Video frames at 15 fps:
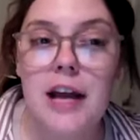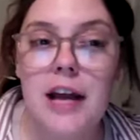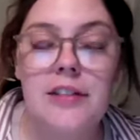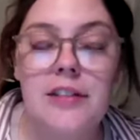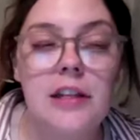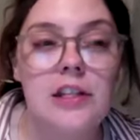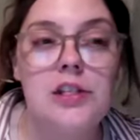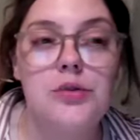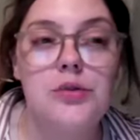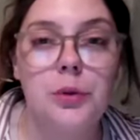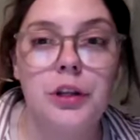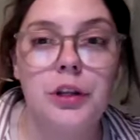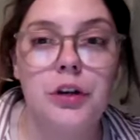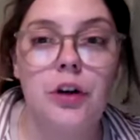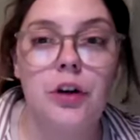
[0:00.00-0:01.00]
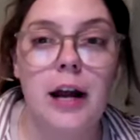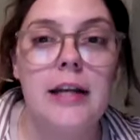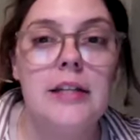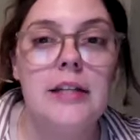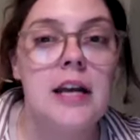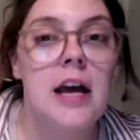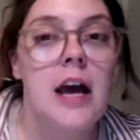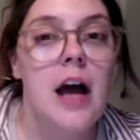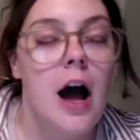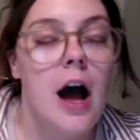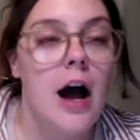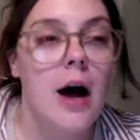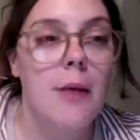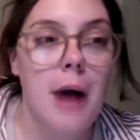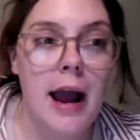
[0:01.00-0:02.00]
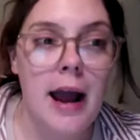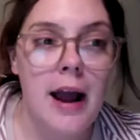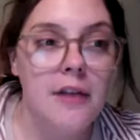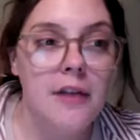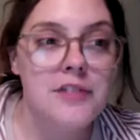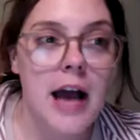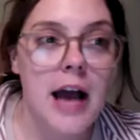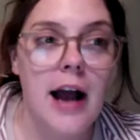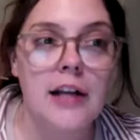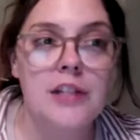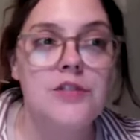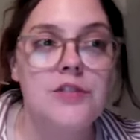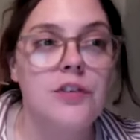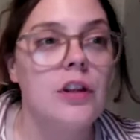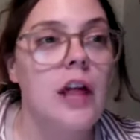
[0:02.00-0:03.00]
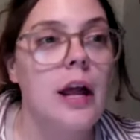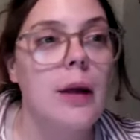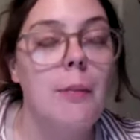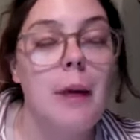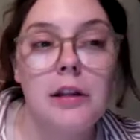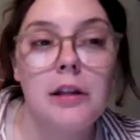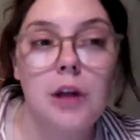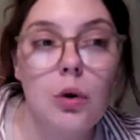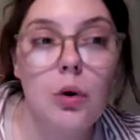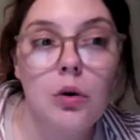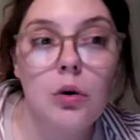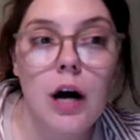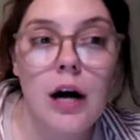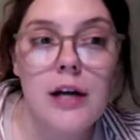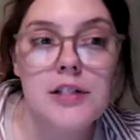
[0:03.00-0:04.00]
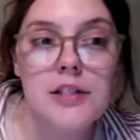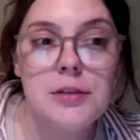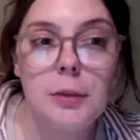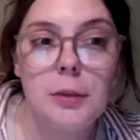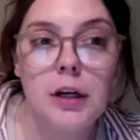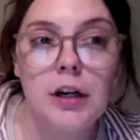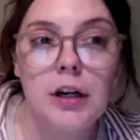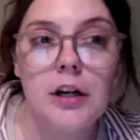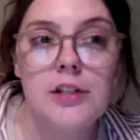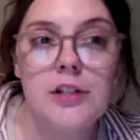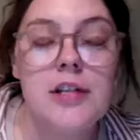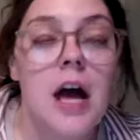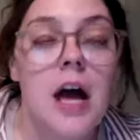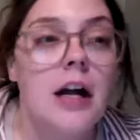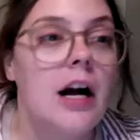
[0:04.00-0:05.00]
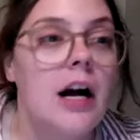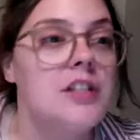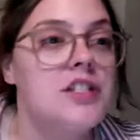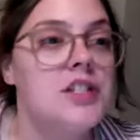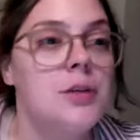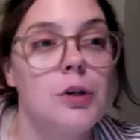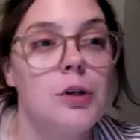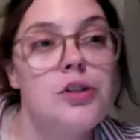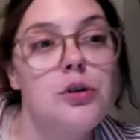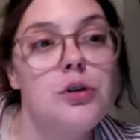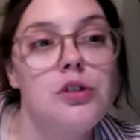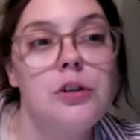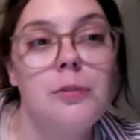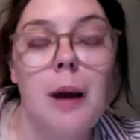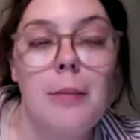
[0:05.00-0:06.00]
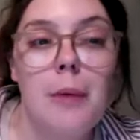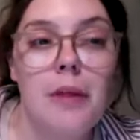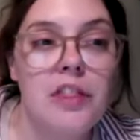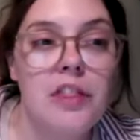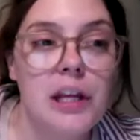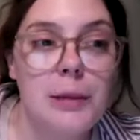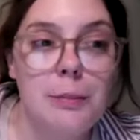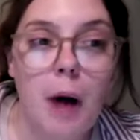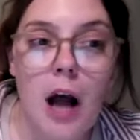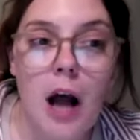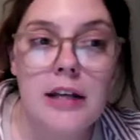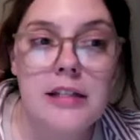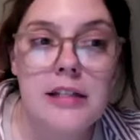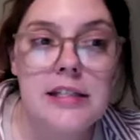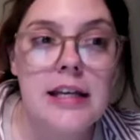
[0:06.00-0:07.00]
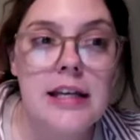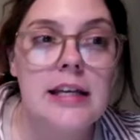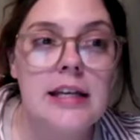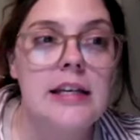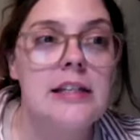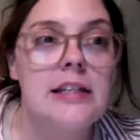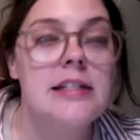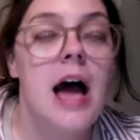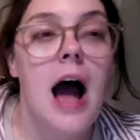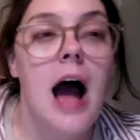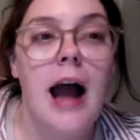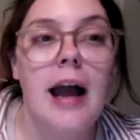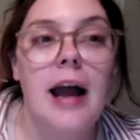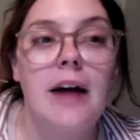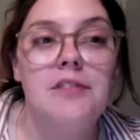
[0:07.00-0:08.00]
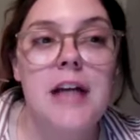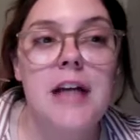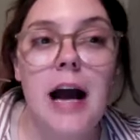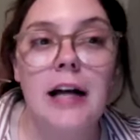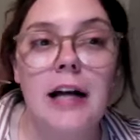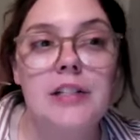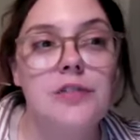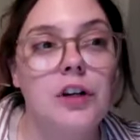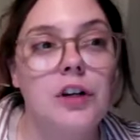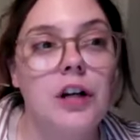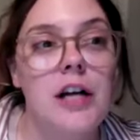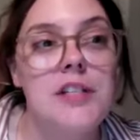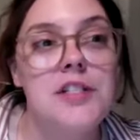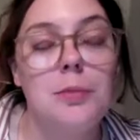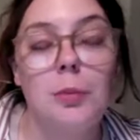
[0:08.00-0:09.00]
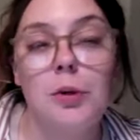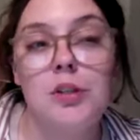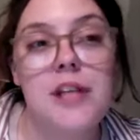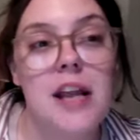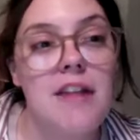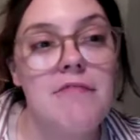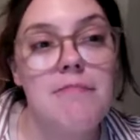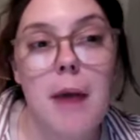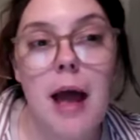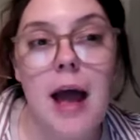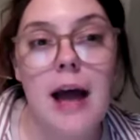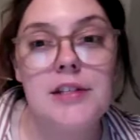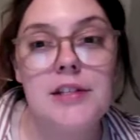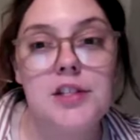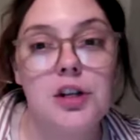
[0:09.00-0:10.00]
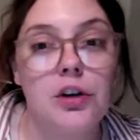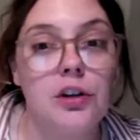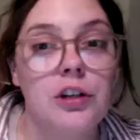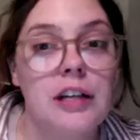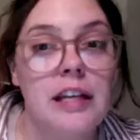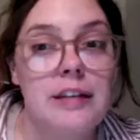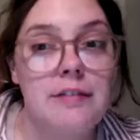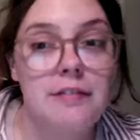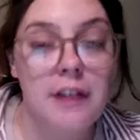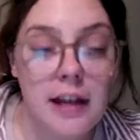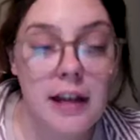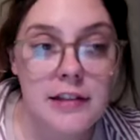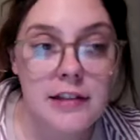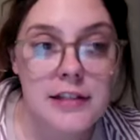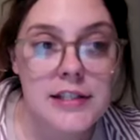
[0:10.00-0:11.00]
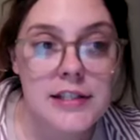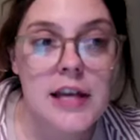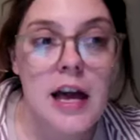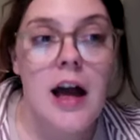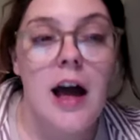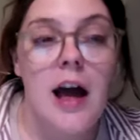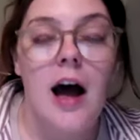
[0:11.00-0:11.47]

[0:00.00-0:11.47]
I think this is really great. Um, I have tags for like my local customers, customers who do my monthly boxes. I have tags for customers that I've met at certain events.